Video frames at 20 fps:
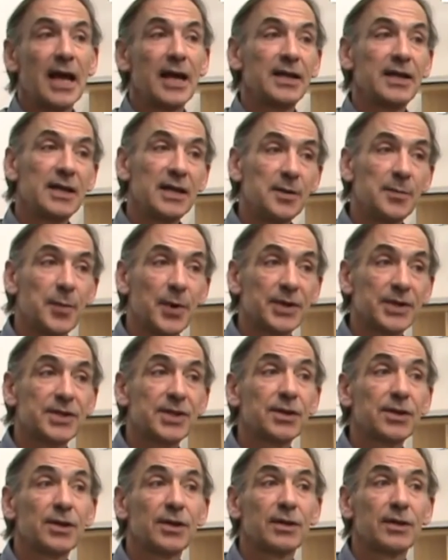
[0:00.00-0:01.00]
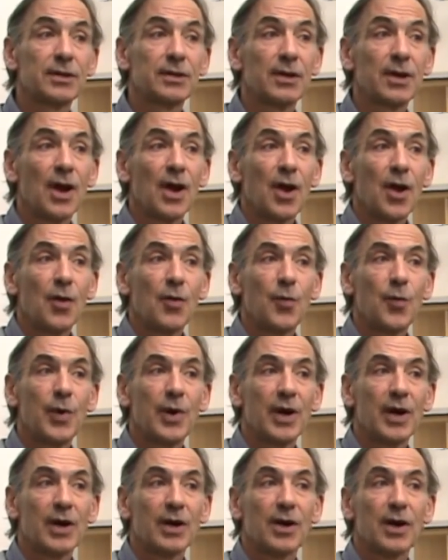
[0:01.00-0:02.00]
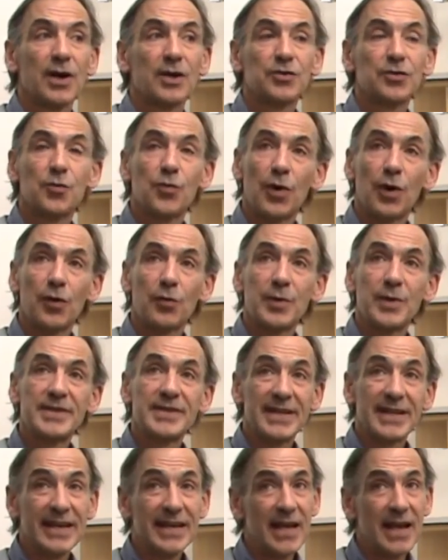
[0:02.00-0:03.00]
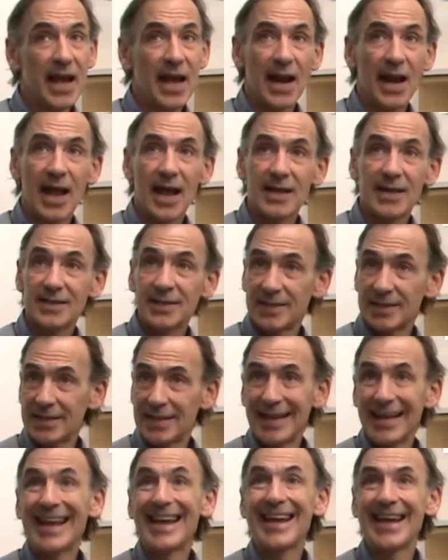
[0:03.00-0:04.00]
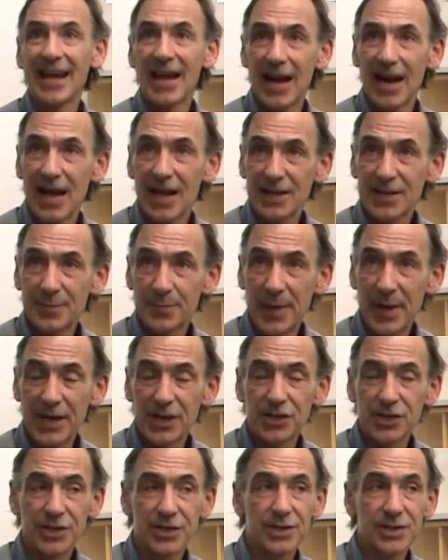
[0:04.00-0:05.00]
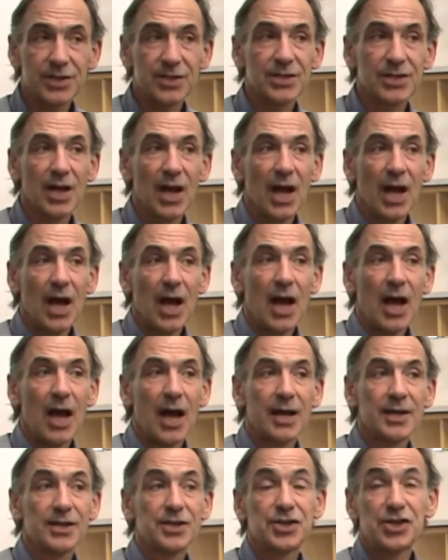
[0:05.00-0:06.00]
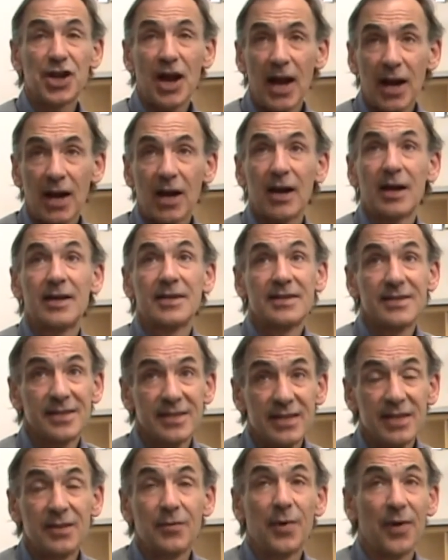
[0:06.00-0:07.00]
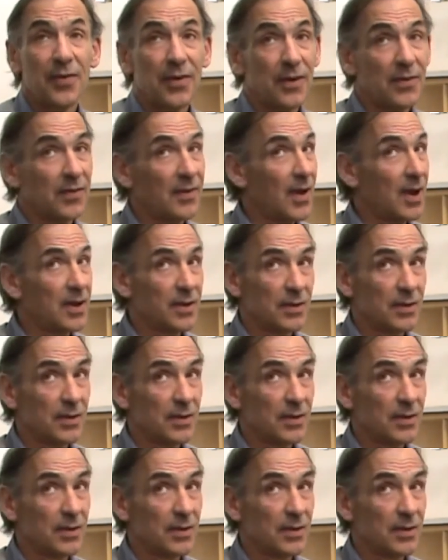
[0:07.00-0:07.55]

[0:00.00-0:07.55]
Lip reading: And in particular, we are going to work with ELS, ALS patients and check and see whether they